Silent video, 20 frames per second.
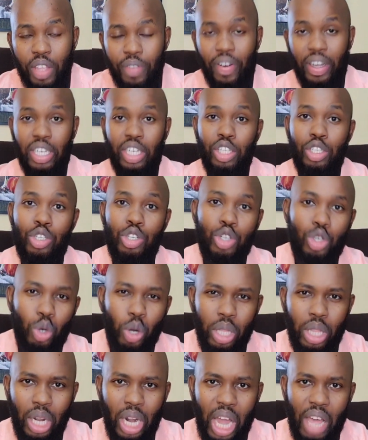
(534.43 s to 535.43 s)
if I
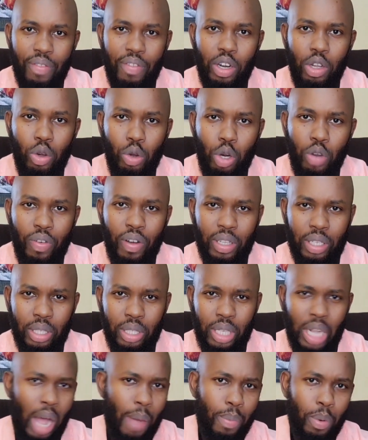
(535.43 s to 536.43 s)
destroy the livelihood of a
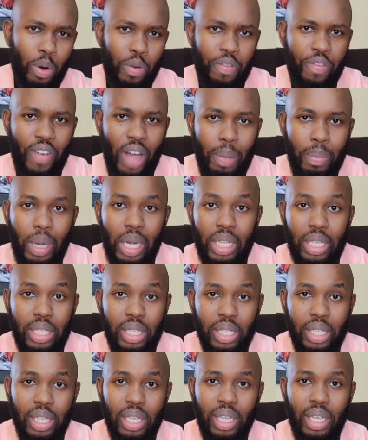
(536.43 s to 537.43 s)
couple of
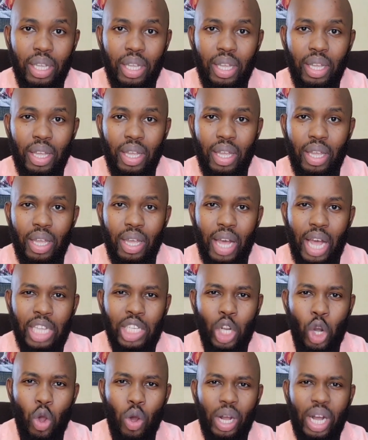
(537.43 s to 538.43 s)
families,
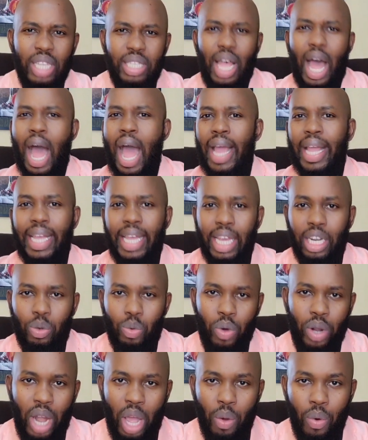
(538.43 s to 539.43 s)
as long as I
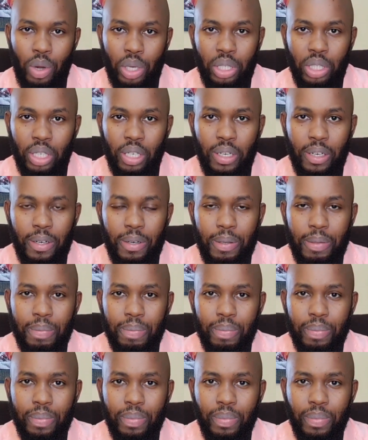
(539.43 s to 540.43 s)
get what I want,
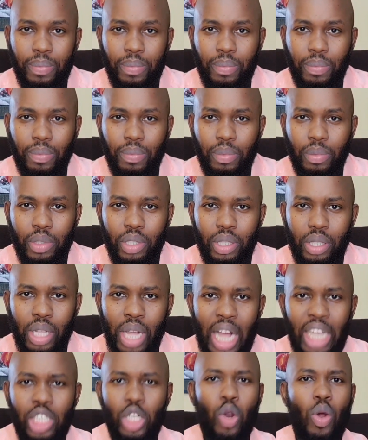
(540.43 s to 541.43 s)

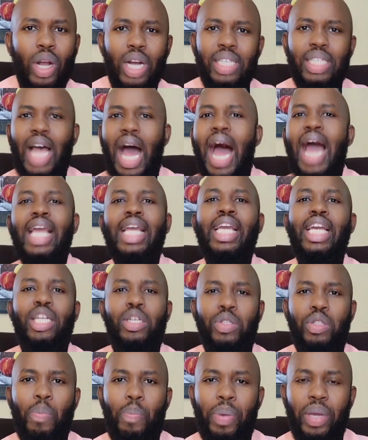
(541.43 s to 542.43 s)
as long as I
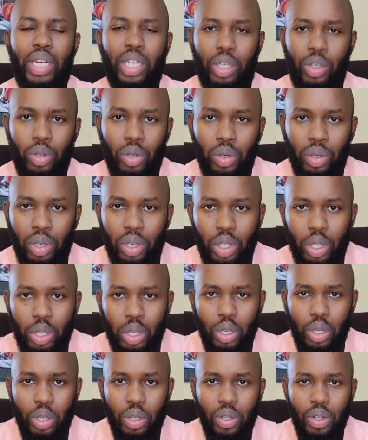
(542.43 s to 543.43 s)
get to the pinnacle
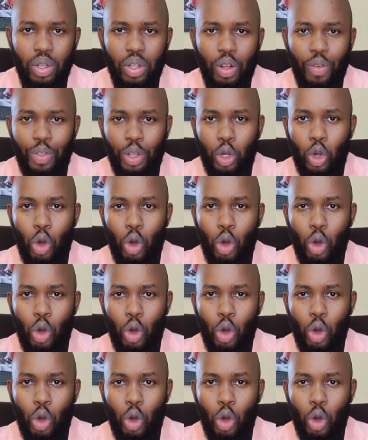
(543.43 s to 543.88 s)
of